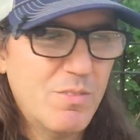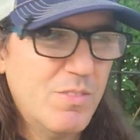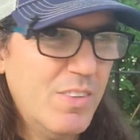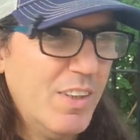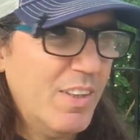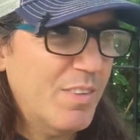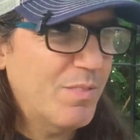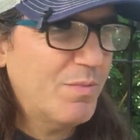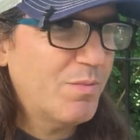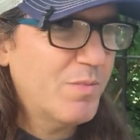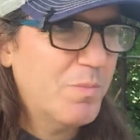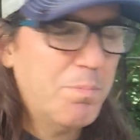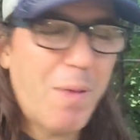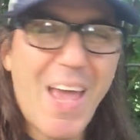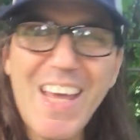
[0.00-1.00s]
Right?
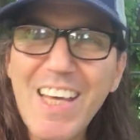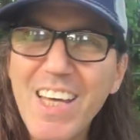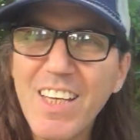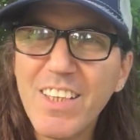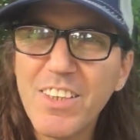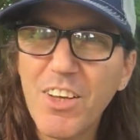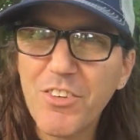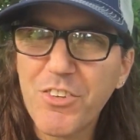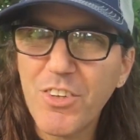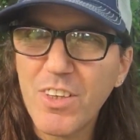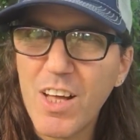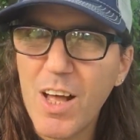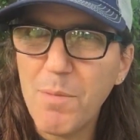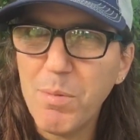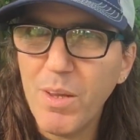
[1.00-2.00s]
Banking industrial
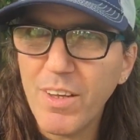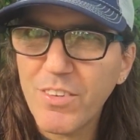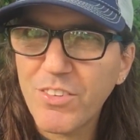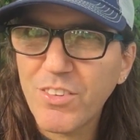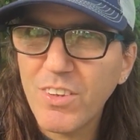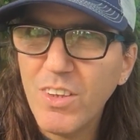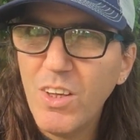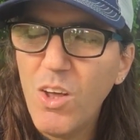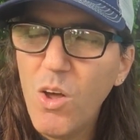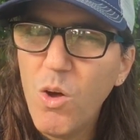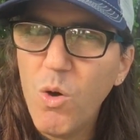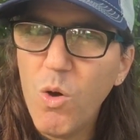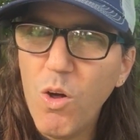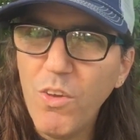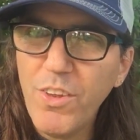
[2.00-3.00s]
complex.
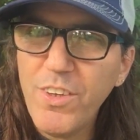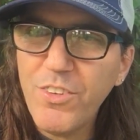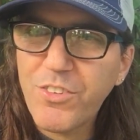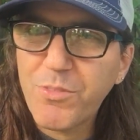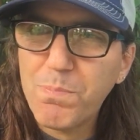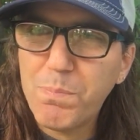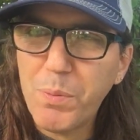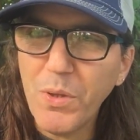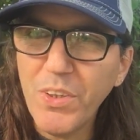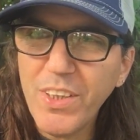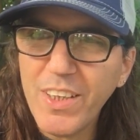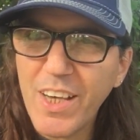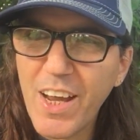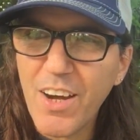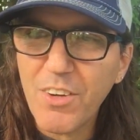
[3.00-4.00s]
All these
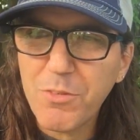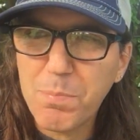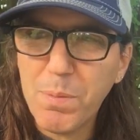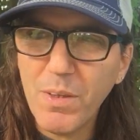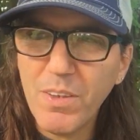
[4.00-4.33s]
billionaires